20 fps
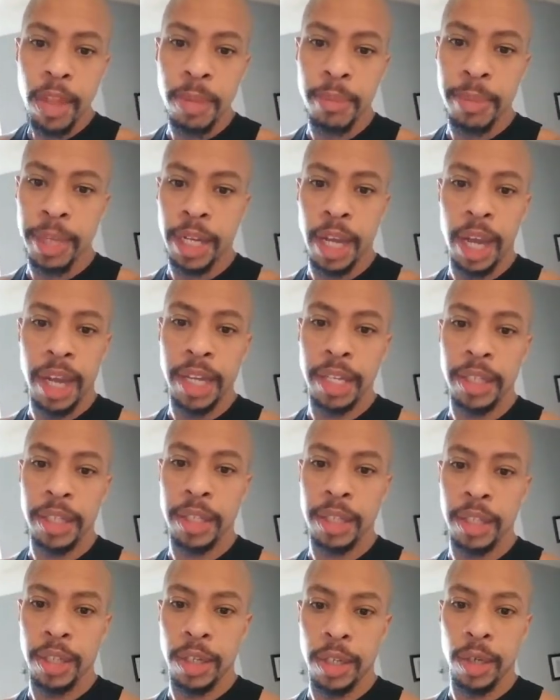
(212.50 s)
be
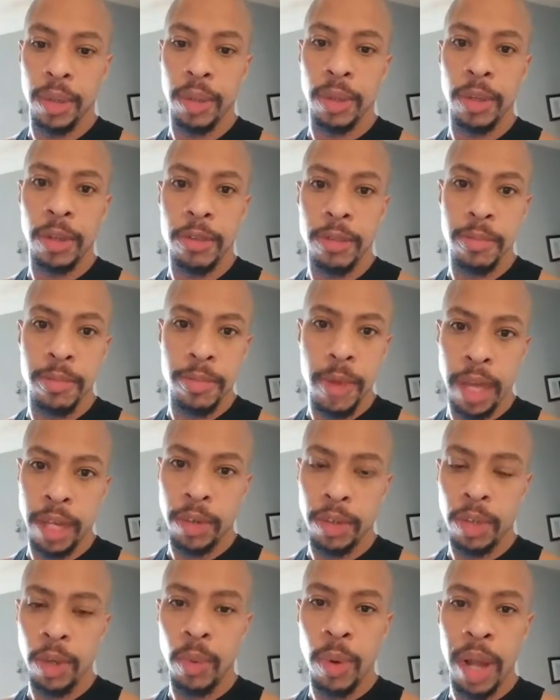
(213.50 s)
nice. I
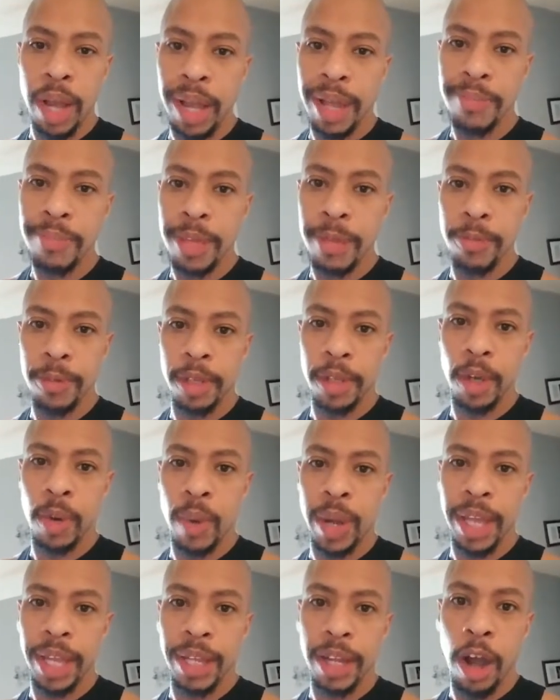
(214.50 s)
don't know why people equate